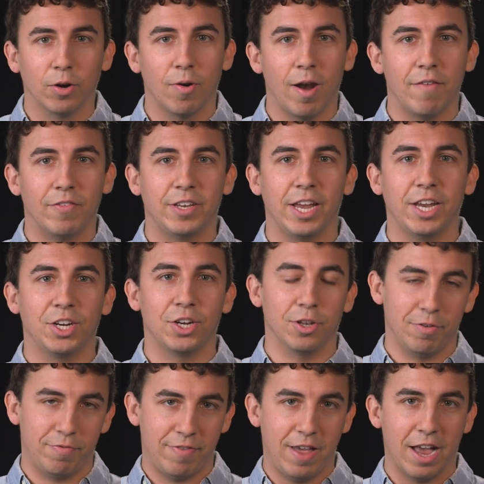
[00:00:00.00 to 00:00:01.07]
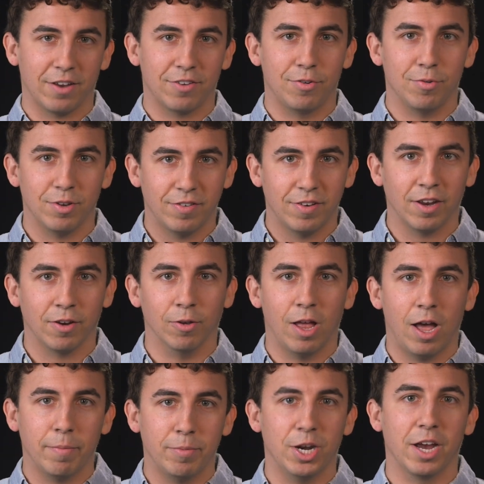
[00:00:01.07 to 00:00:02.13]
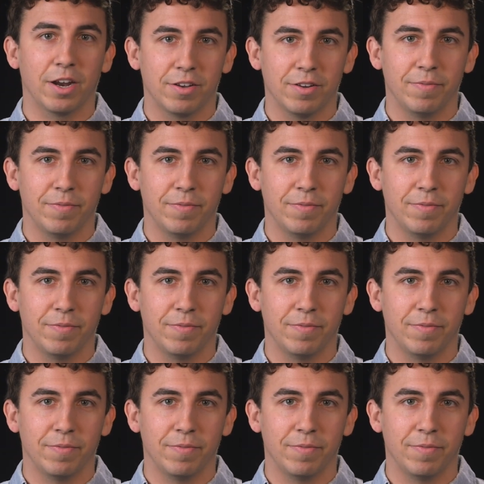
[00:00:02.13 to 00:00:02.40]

gravitational effects to a single object.